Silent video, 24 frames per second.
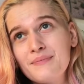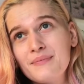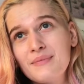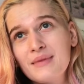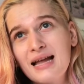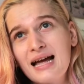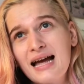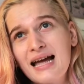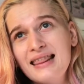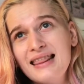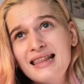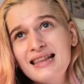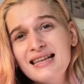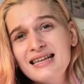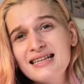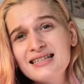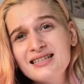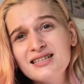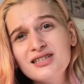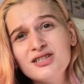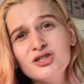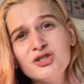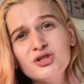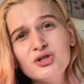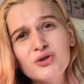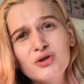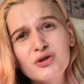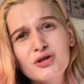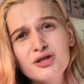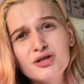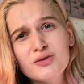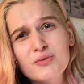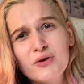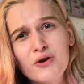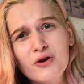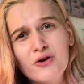I think there's an insurance
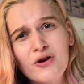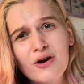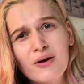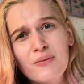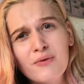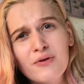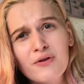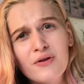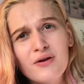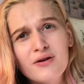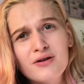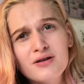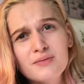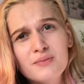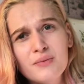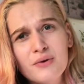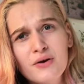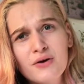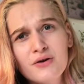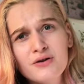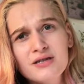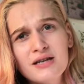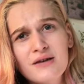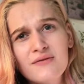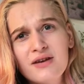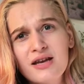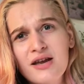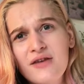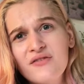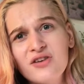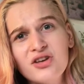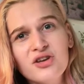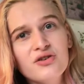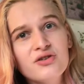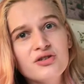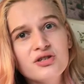program with Ozpost. I've never
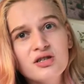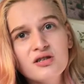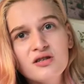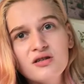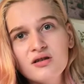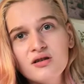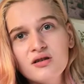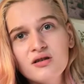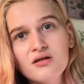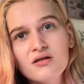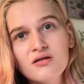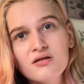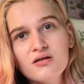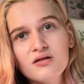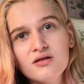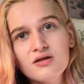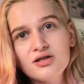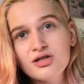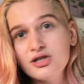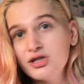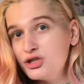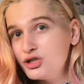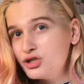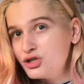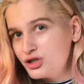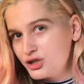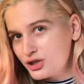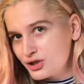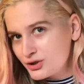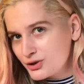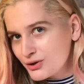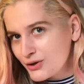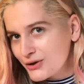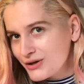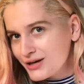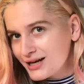used it because you just
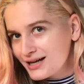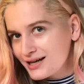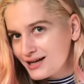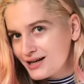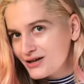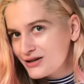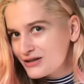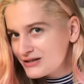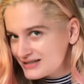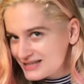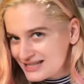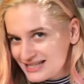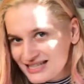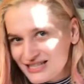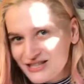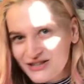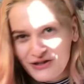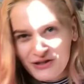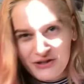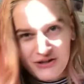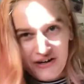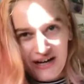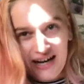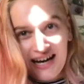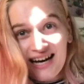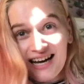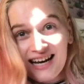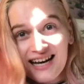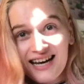don't need it because they're so great.